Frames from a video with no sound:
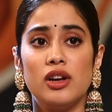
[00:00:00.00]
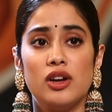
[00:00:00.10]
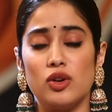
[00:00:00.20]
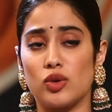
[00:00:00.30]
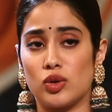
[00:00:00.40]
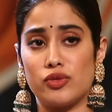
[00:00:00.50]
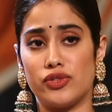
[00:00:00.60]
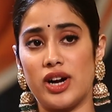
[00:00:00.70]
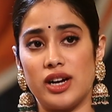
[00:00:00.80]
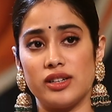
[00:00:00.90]
look to for
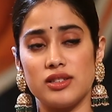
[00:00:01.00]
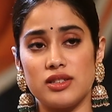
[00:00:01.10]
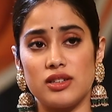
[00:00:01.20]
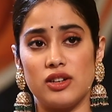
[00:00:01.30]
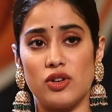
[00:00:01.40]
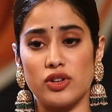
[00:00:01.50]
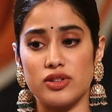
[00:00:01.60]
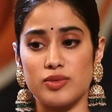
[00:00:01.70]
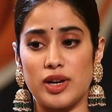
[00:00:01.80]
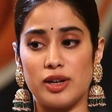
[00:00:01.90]
guidance a lot as
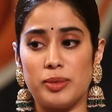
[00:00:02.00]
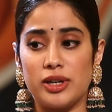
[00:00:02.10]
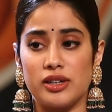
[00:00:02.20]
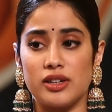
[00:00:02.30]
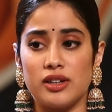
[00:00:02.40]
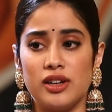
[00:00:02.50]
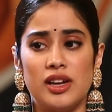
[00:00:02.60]
well. But